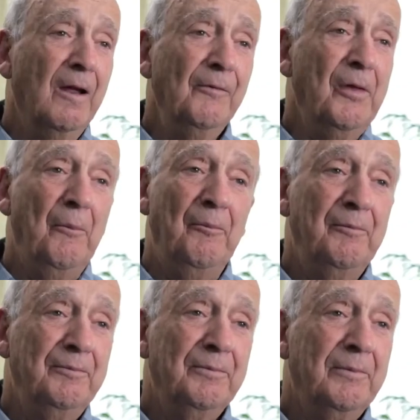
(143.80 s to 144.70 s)
loved them.
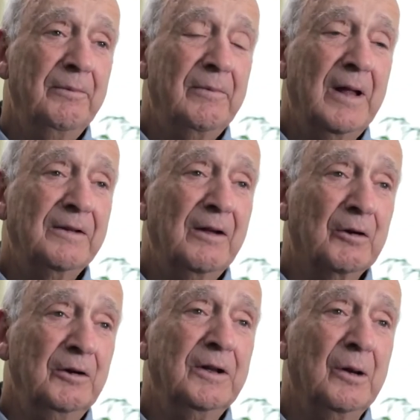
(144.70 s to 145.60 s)
That's
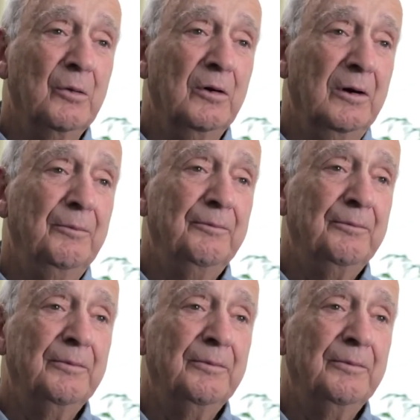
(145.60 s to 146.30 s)
how good they were.